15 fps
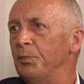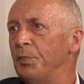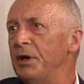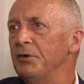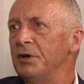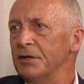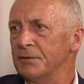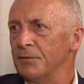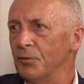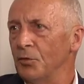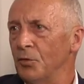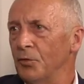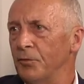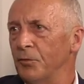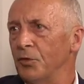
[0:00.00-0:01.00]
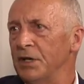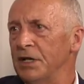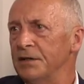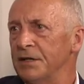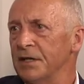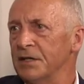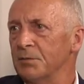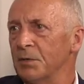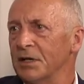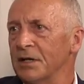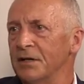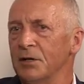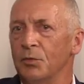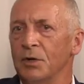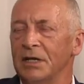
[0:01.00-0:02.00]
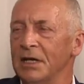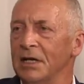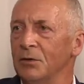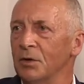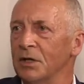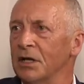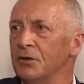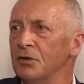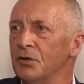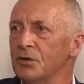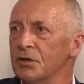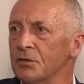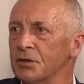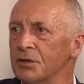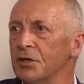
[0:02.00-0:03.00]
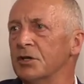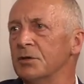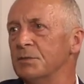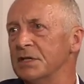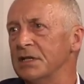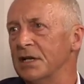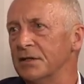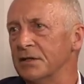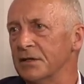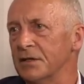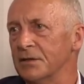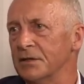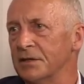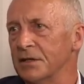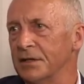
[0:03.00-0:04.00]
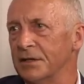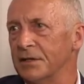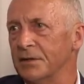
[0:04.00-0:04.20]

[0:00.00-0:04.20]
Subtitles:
periods for these things, but I think we're dealing with unusual circumstances.